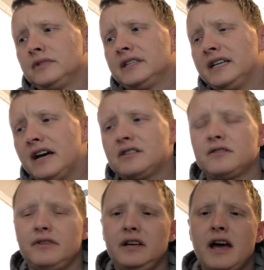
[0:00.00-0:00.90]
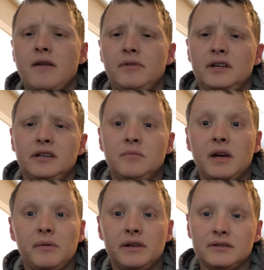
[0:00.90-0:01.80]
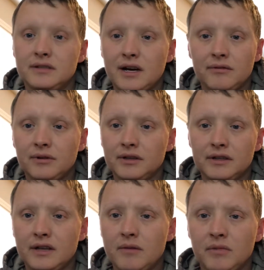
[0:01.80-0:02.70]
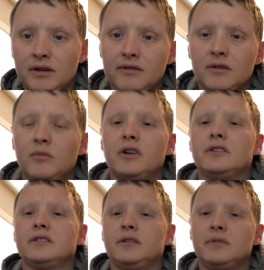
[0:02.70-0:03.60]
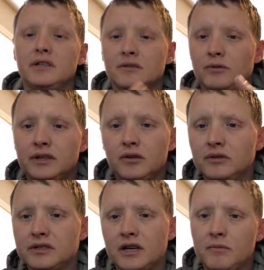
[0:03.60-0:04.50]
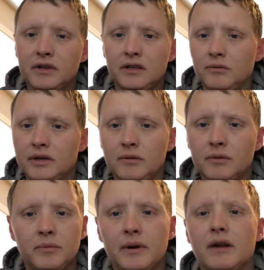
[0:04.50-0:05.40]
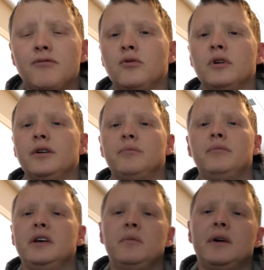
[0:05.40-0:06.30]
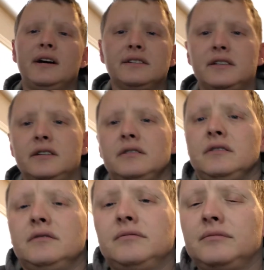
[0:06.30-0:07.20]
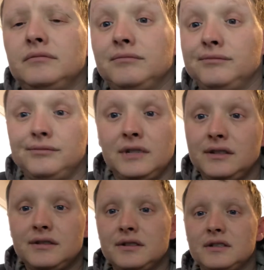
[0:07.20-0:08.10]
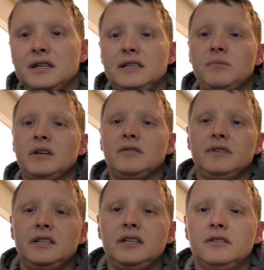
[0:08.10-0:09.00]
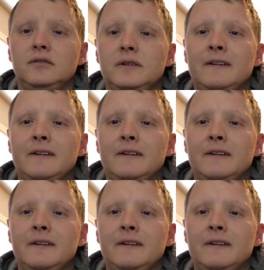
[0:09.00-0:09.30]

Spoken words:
catastrophe happening, and maybe it's not really that big of an emergency because if we know it's coming, then we can prepare for it and minimize it, and it's just not that big of a deal.